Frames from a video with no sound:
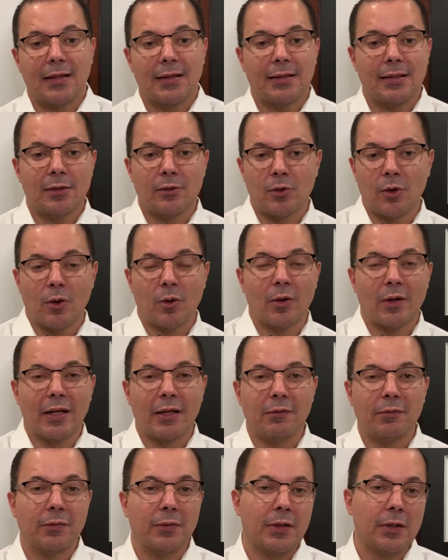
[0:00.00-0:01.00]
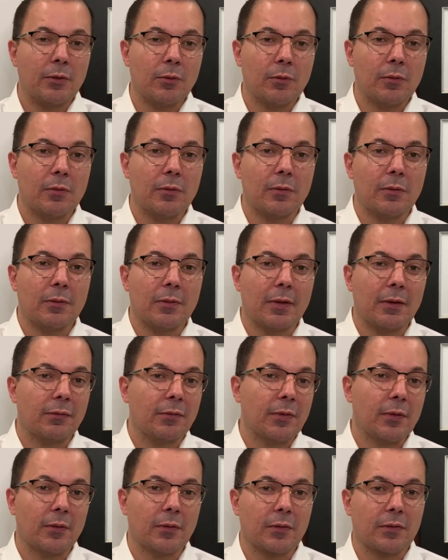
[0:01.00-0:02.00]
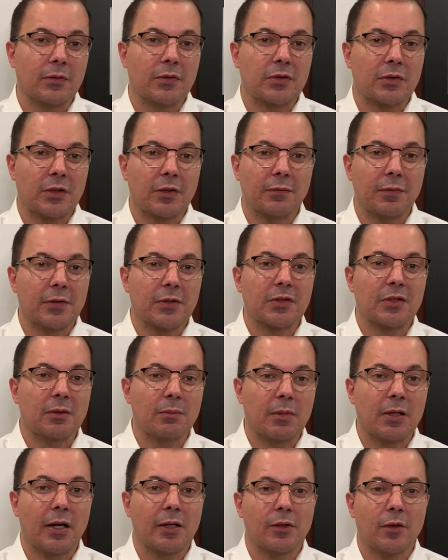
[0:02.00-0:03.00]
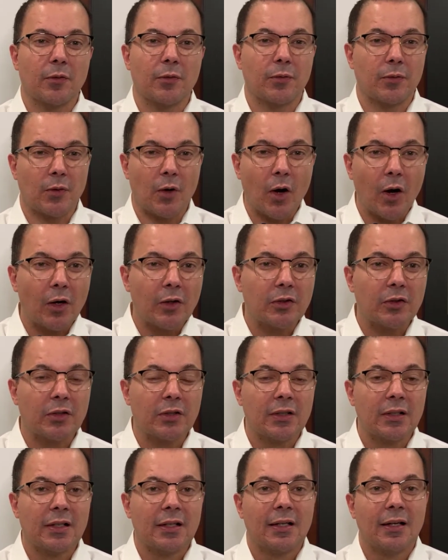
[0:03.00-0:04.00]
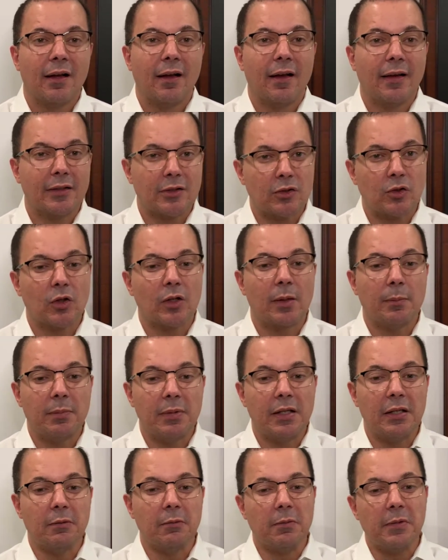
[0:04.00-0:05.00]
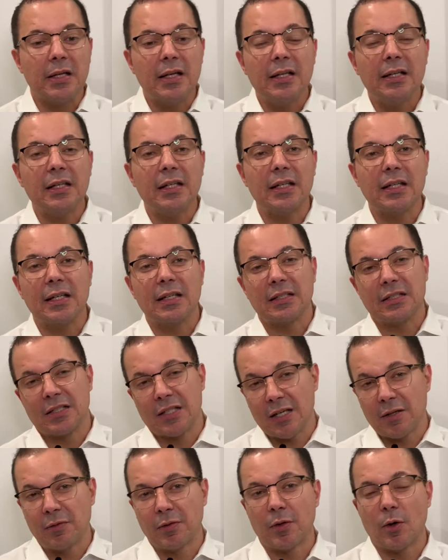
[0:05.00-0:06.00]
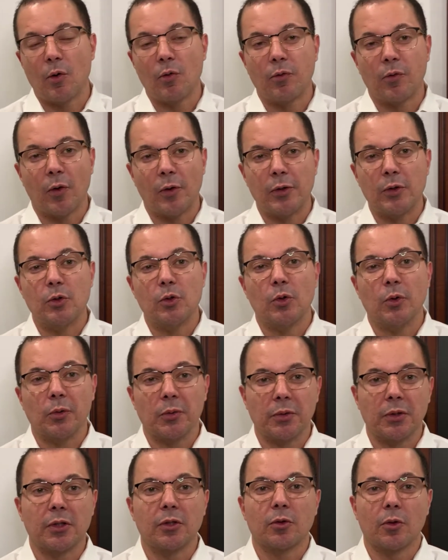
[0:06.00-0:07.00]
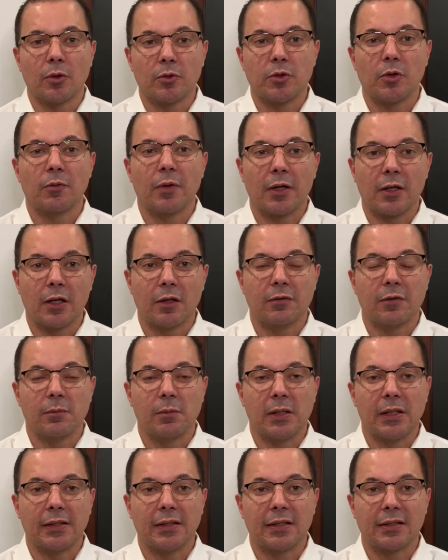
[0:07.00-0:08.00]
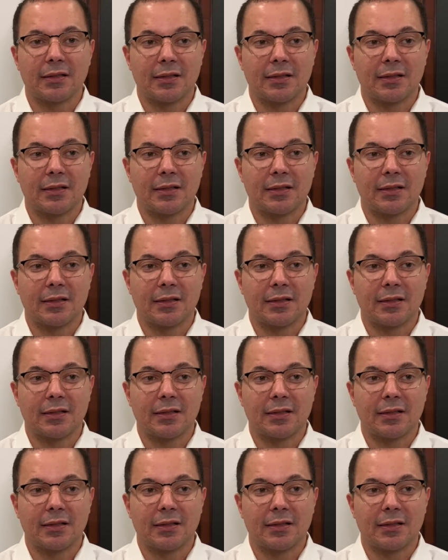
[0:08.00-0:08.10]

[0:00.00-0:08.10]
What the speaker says: If you suffer some kind of fraud, it's gonna be really difficult for you, to recover money.